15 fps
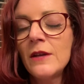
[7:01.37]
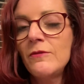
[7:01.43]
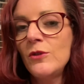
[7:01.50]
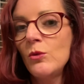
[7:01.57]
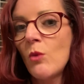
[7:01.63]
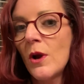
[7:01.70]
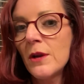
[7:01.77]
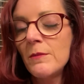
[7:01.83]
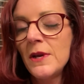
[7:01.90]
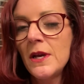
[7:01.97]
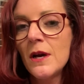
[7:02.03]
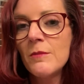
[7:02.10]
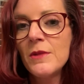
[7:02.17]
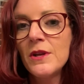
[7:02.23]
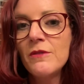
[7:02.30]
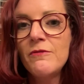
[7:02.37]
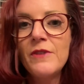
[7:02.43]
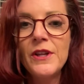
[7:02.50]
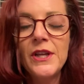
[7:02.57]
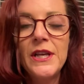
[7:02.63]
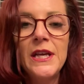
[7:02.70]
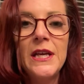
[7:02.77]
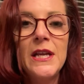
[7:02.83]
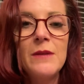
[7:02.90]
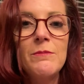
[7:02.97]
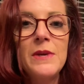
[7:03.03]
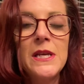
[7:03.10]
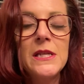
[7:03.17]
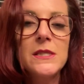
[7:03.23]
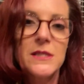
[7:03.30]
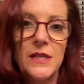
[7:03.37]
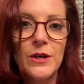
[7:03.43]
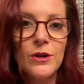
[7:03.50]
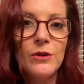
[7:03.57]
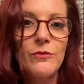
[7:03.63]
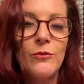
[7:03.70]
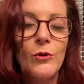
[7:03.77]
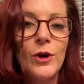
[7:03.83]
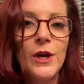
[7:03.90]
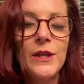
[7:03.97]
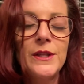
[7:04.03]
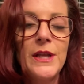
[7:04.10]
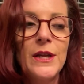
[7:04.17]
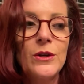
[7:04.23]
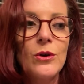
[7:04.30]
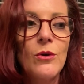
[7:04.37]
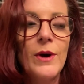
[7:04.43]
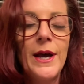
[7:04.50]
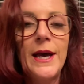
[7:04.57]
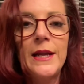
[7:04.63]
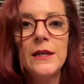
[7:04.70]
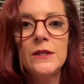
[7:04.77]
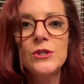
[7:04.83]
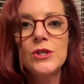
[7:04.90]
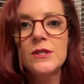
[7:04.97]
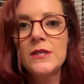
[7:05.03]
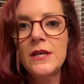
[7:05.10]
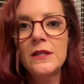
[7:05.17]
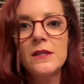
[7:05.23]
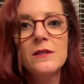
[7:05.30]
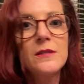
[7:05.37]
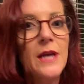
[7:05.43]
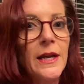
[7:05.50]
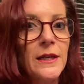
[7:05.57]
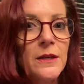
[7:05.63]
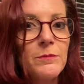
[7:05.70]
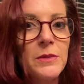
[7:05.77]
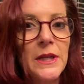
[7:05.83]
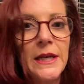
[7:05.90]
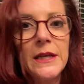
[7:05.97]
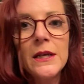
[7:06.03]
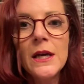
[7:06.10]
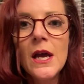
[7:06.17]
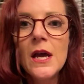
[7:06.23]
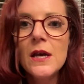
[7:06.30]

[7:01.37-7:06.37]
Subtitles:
if you want to become an affiliate and be considered for it, then go ahead and just hit the sign up link,